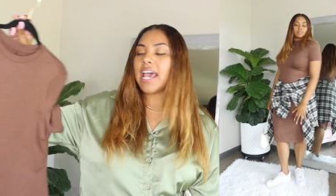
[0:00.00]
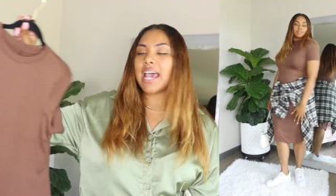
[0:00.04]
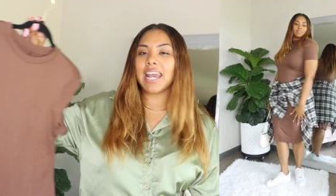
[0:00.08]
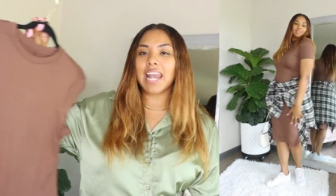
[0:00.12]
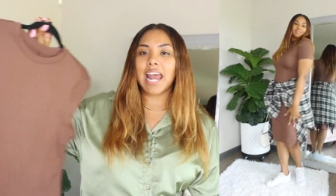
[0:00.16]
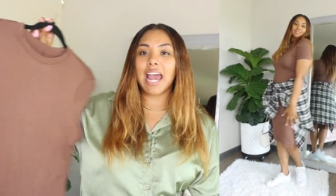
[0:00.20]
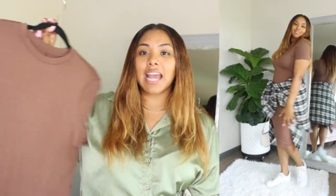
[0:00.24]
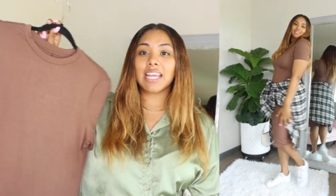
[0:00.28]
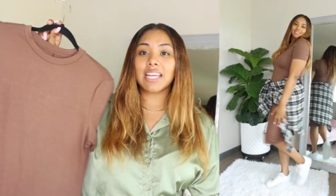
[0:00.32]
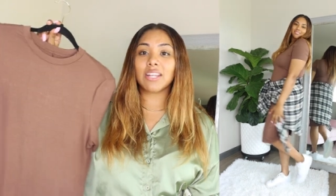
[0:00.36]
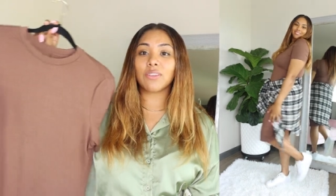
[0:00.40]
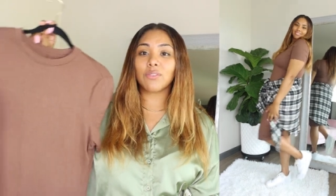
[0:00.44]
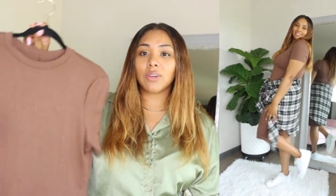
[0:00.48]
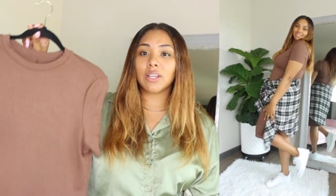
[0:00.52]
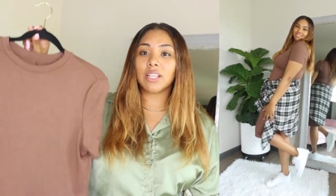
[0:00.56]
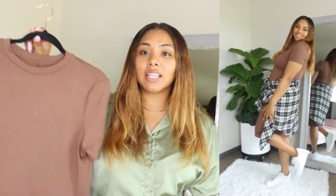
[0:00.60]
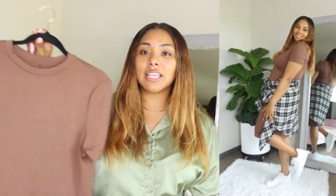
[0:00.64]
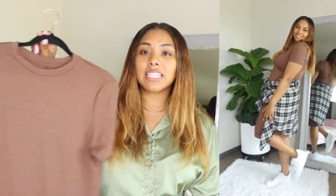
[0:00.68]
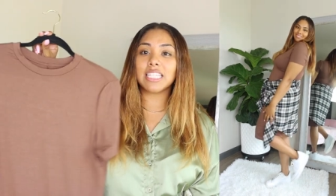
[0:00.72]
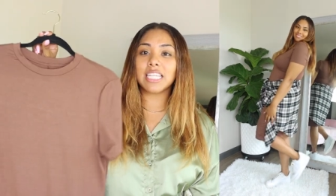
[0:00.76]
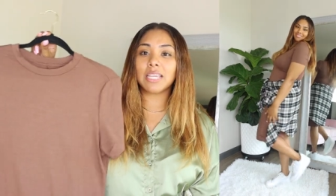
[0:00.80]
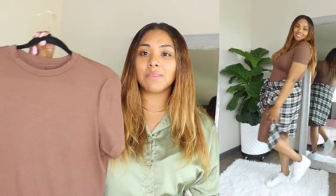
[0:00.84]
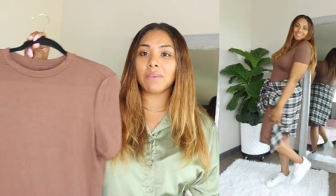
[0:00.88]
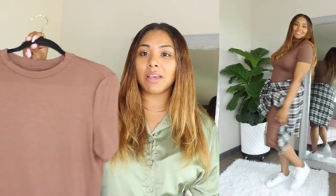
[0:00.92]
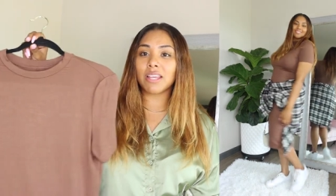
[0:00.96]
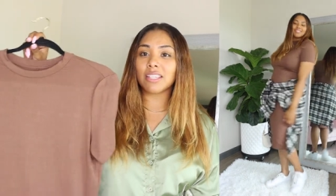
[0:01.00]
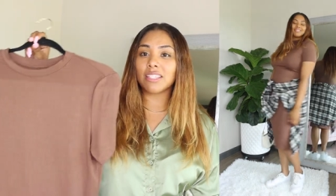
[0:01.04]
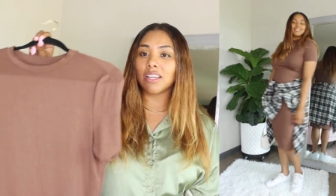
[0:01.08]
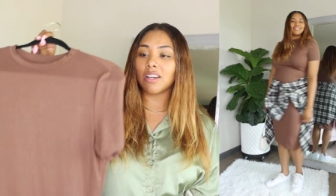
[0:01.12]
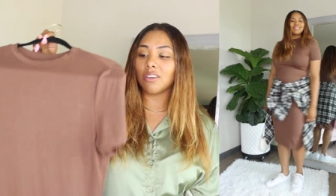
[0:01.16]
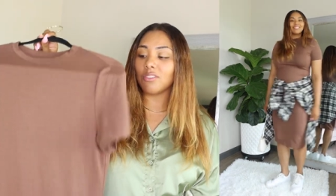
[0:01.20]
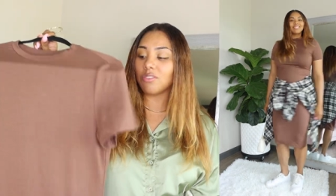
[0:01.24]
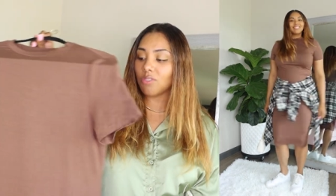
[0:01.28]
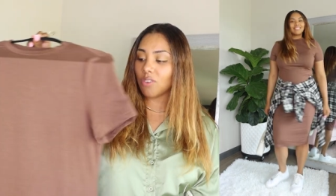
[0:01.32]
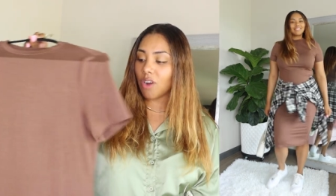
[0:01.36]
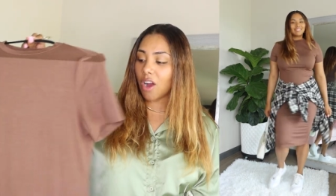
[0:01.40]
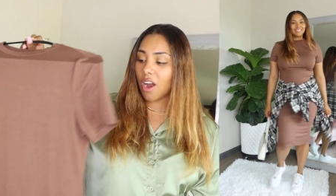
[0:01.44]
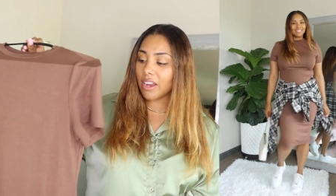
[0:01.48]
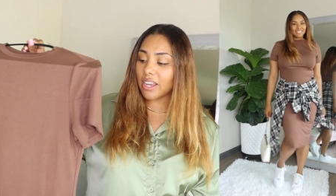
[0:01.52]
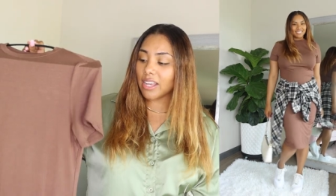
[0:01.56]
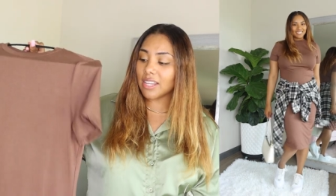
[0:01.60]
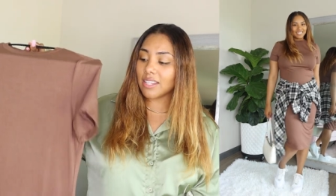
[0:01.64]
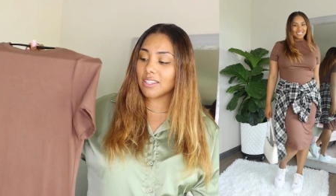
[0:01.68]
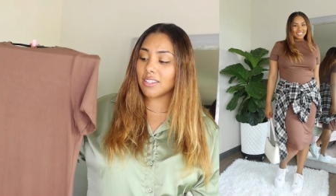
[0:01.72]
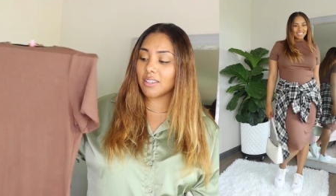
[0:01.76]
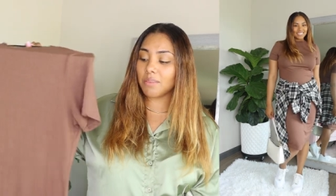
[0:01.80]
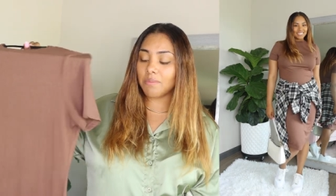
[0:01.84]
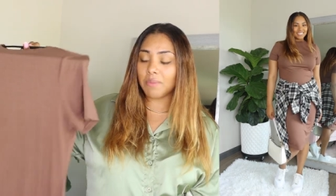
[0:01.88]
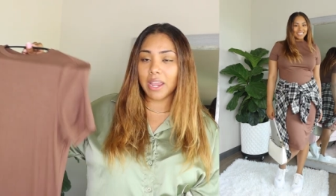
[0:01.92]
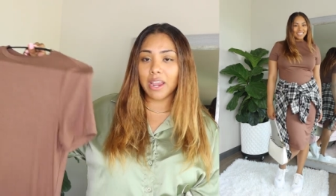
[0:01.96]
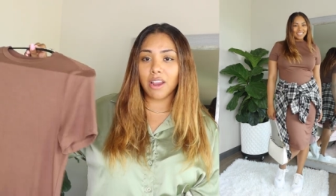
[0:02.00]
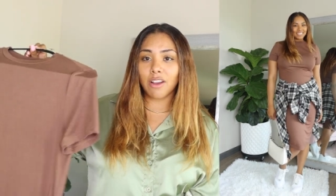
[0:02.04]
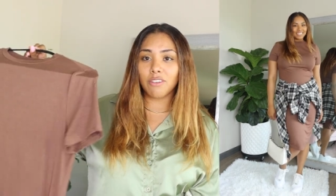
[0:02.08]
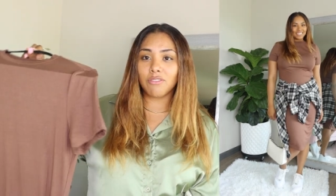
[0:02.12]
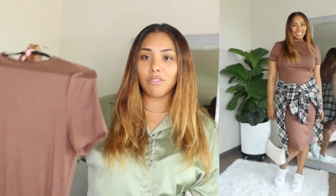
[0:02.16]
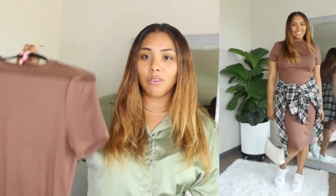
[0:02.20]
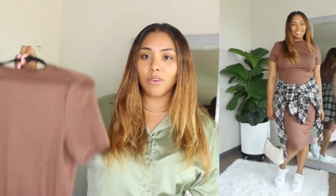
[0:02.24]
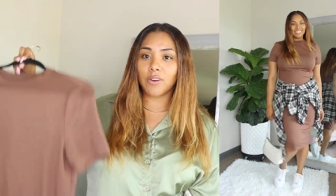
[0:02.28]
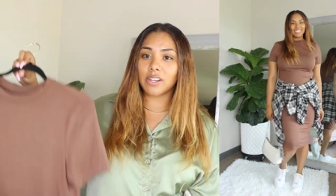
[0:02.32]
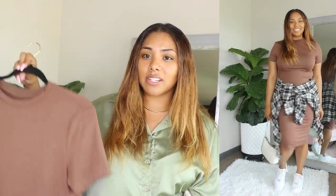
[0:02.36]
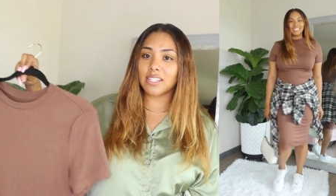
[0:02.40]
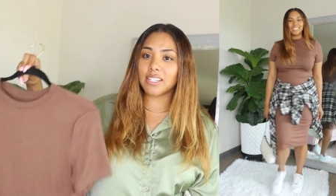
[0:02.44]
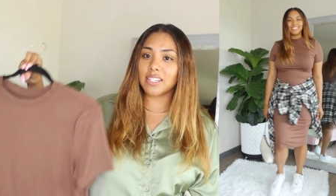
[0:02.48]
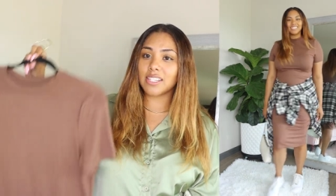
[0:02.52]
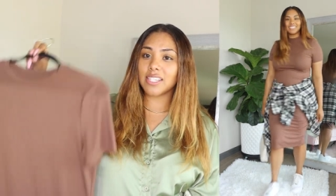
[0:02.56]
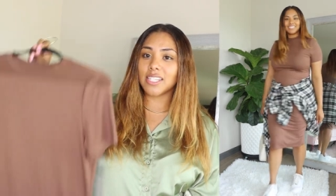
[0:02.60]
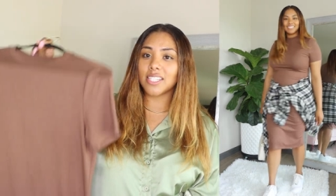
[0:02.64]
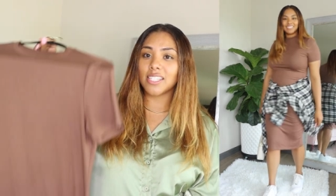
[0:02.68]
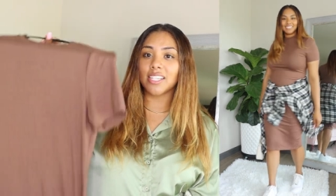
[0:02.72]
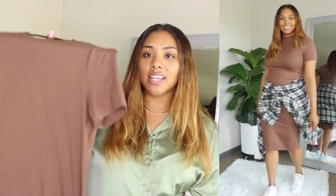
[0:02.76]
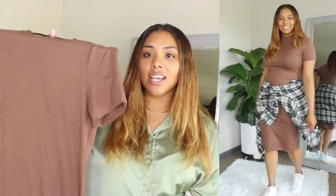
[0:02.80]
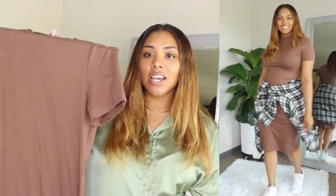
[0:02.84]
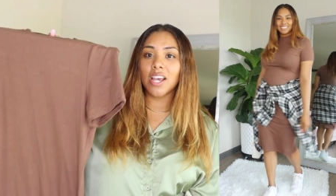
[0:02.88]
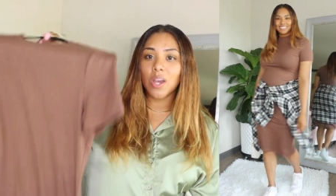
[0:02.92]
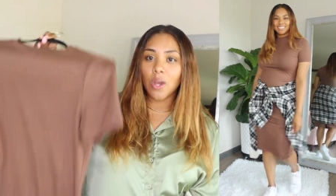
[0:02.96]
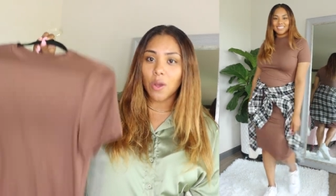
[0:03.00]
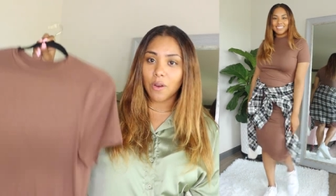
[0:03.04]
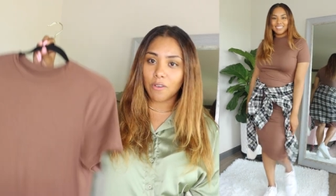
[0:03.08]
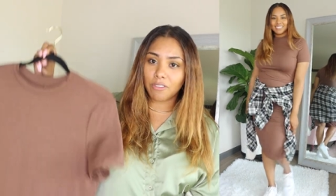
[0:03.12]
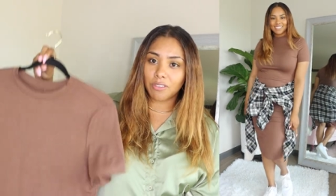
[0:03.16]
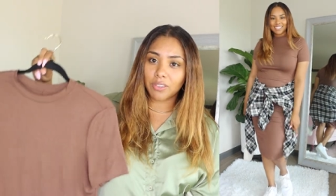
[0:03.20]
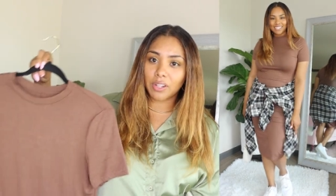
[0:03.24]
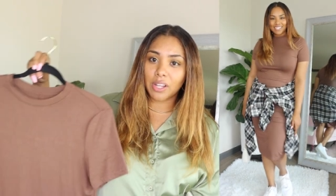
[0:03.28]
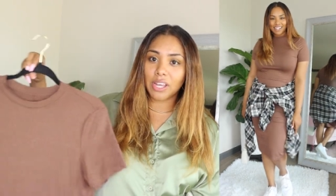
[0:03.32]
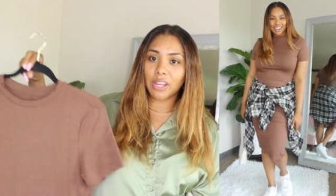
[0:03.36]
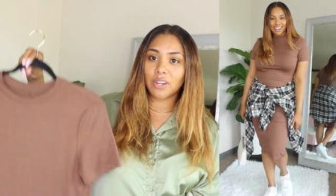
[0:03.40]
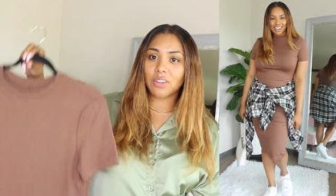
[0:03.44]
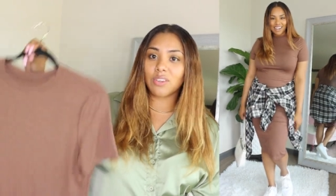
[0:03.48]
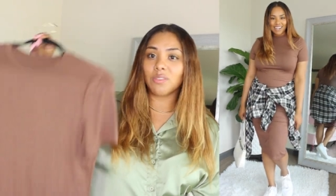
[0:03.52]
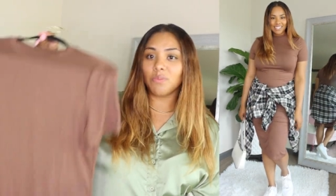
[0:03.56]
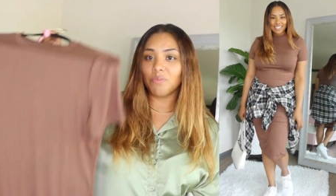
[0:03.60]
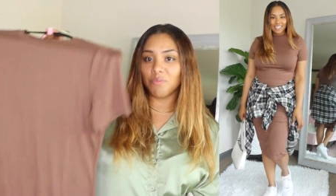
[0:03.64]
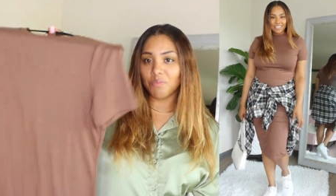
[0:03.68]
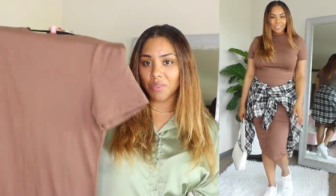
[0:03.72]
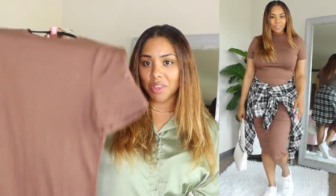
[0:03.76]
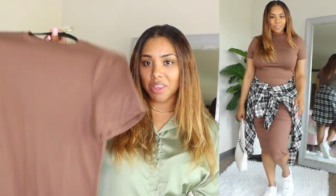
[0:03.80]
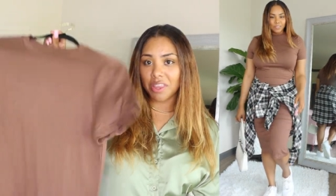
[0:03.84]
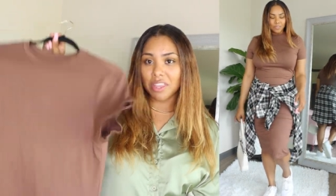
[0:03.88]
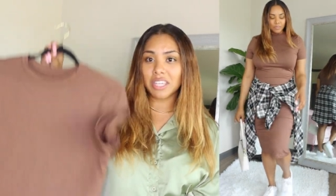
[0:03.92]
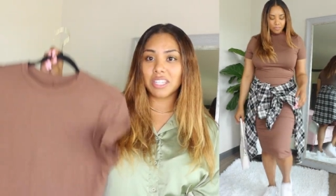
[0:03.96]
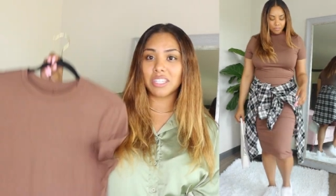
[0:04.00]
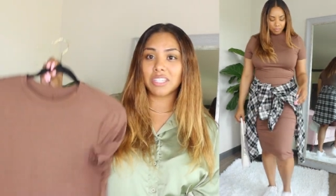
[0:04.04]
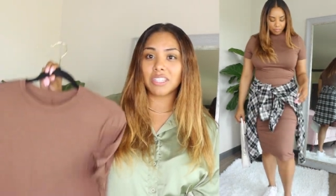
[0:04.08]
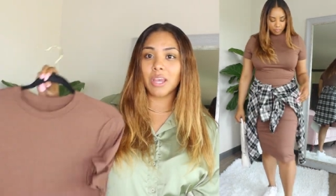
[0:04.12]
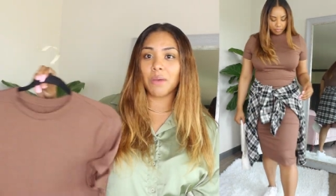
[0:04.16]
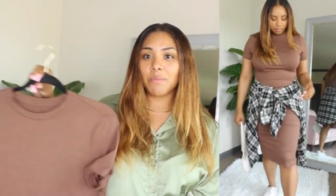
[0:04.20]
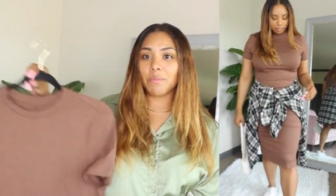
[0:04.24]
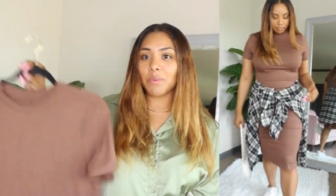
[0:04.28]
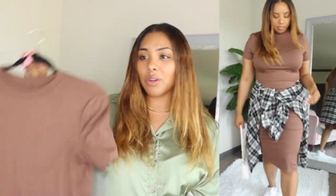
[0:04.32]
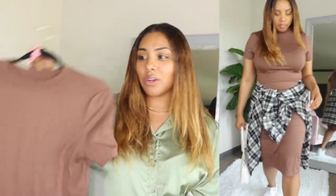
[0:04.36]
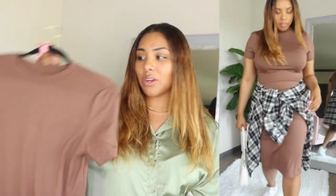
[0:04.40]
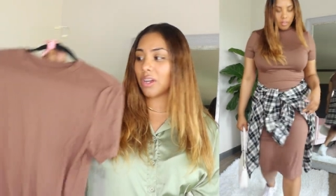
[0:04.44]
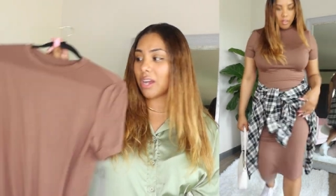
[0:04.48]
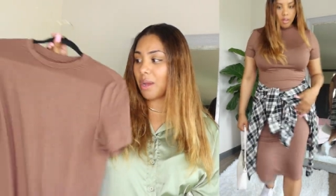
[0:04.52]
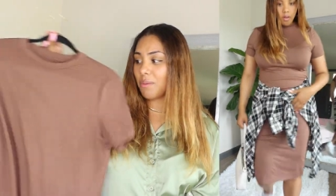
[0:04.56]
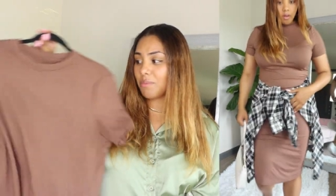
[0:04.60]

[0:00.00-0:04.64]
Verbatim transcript: and I can really see myself rocking some Air Forces, flannel this summer.